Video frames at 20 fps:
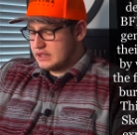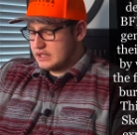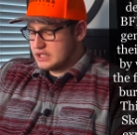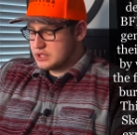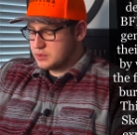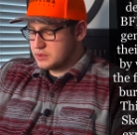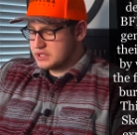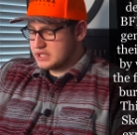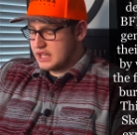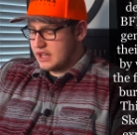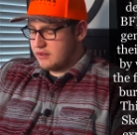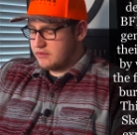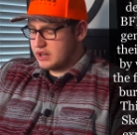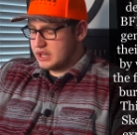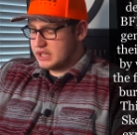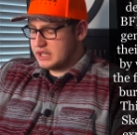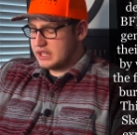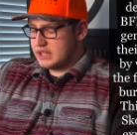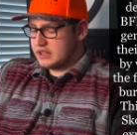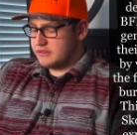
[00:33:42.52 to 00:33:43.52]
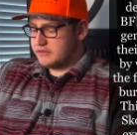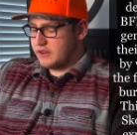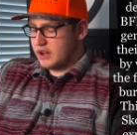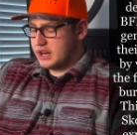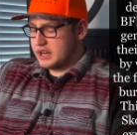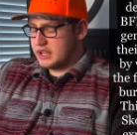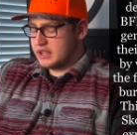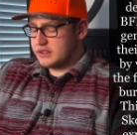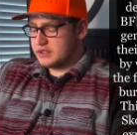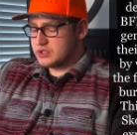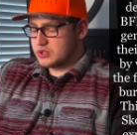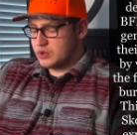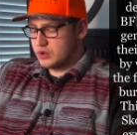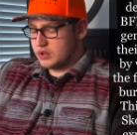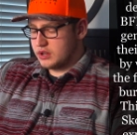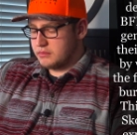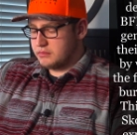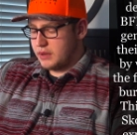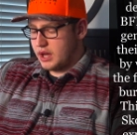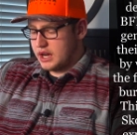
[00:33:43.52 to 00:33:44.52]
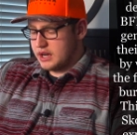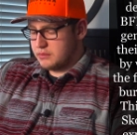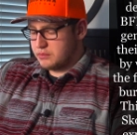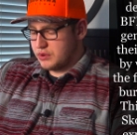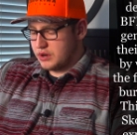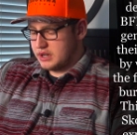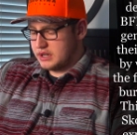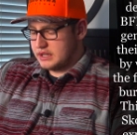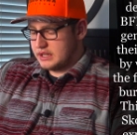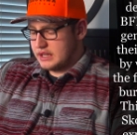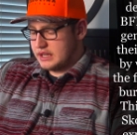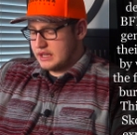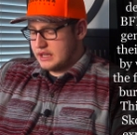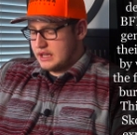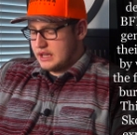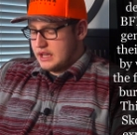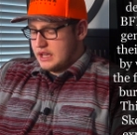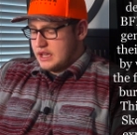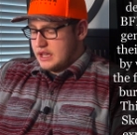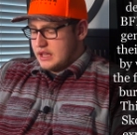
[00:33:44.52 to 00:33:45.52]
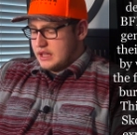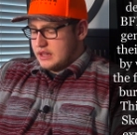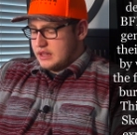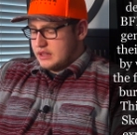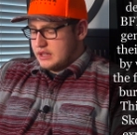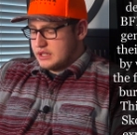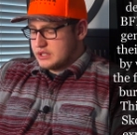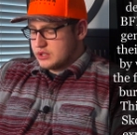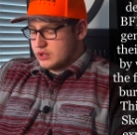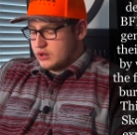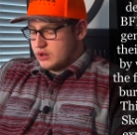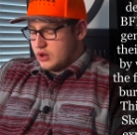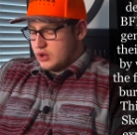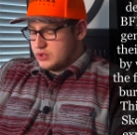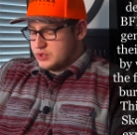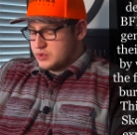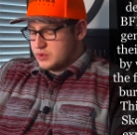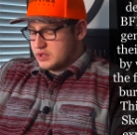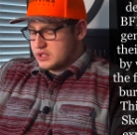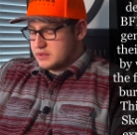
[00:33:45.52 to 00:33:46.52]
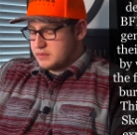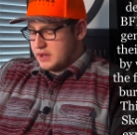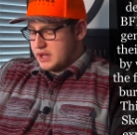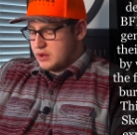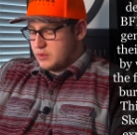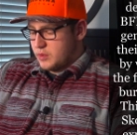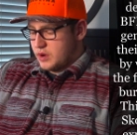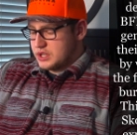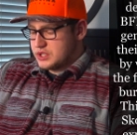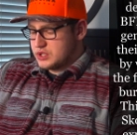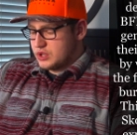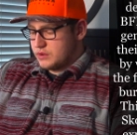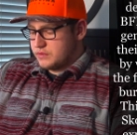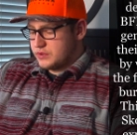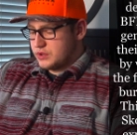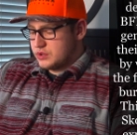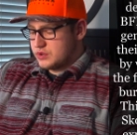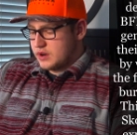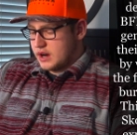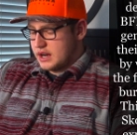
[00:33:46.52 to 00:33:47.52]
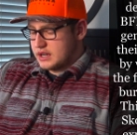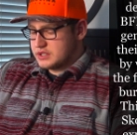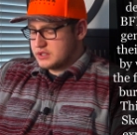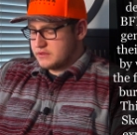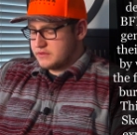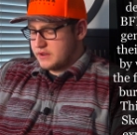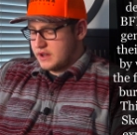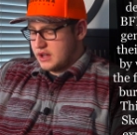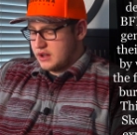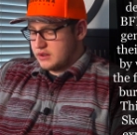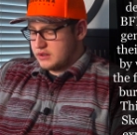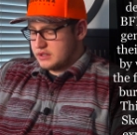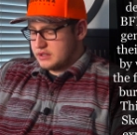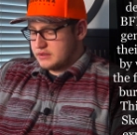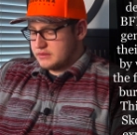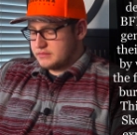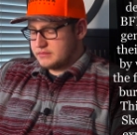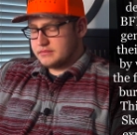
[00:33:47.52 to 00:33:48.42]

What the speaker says: This was evident in the finding of the Skookum body print. This could also explain why so few tracks are found.